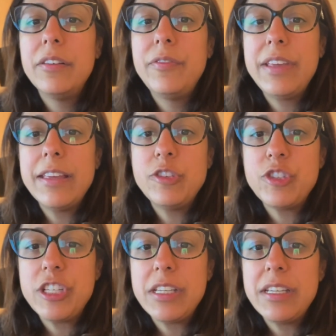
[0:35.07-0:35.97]

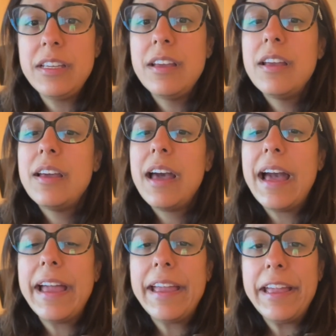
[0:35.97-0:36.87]
VSG,
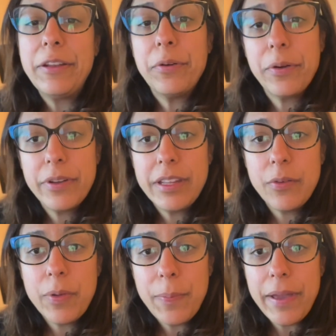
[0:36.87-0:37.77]
hiatal hernia
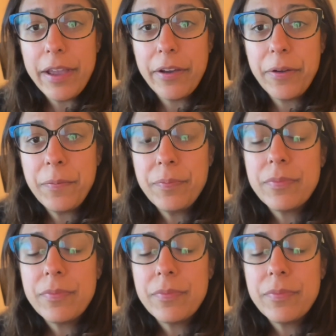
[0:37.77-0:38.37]
repair.